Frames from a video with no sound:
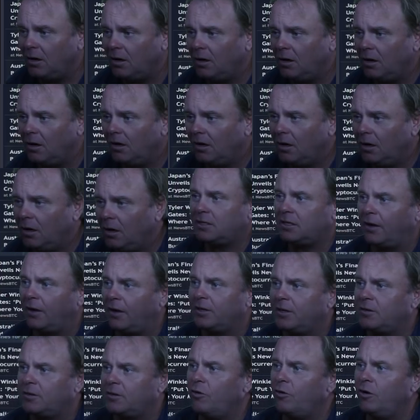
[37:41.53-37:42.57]
It's done this
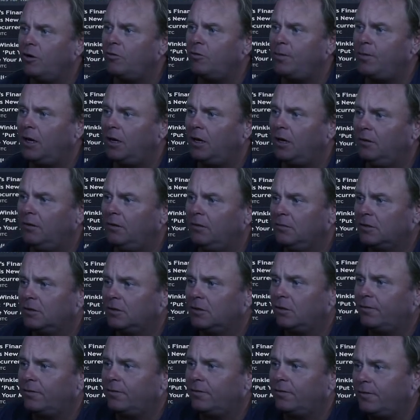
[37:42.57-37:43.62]
real big sort of
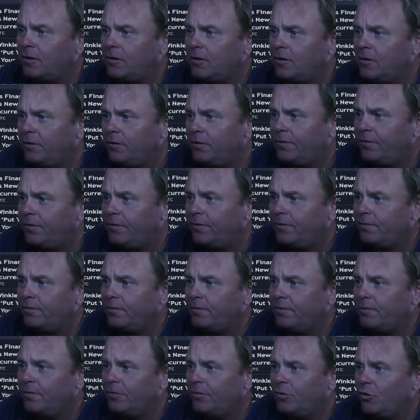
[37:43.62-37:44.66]
fuck off
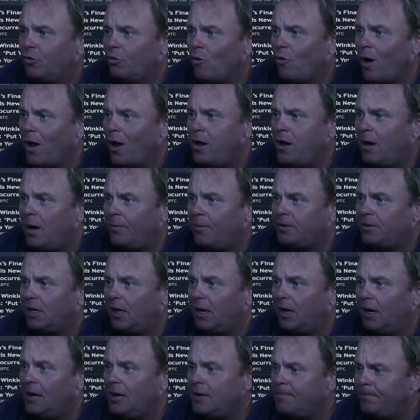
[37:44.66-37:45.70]
run up to
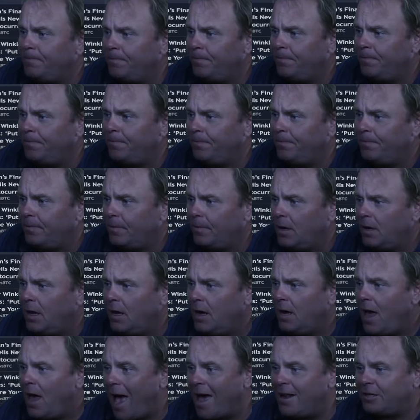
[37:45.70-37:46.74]
here.
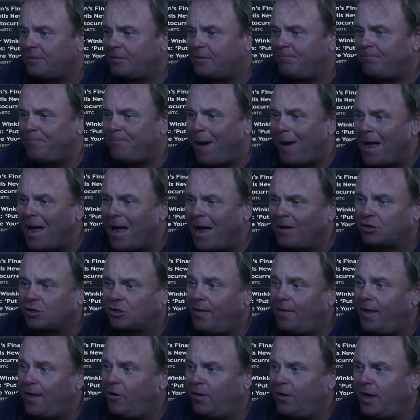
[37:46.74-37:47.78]
And it's bounced right there
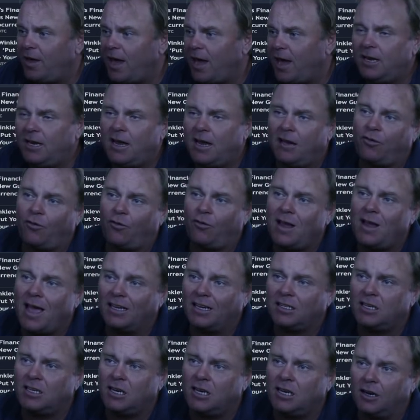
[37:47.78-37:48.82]
on the 88.3,
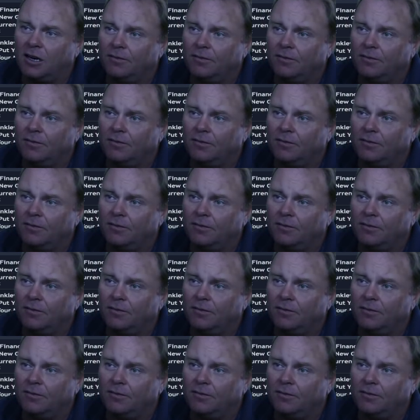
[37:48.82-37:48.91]
hasn't it?